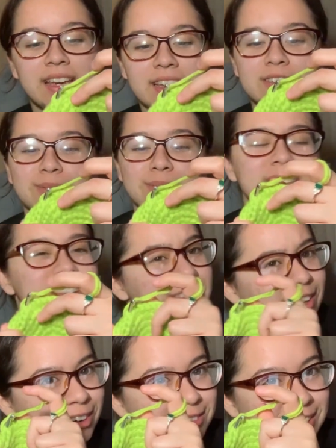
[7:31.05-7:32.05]
It's really
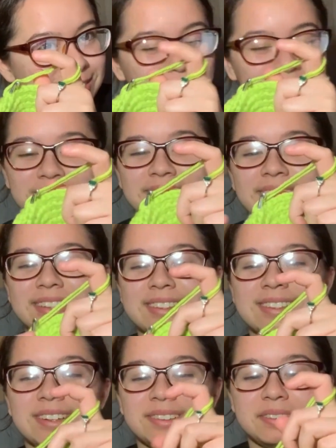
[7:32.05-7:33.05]
soft as well.
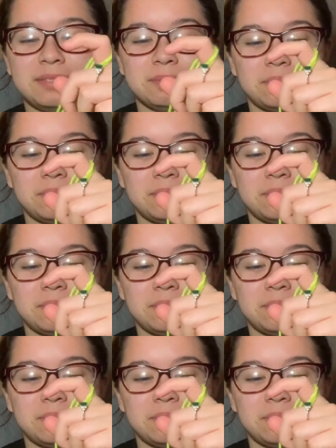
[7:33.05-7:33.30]
So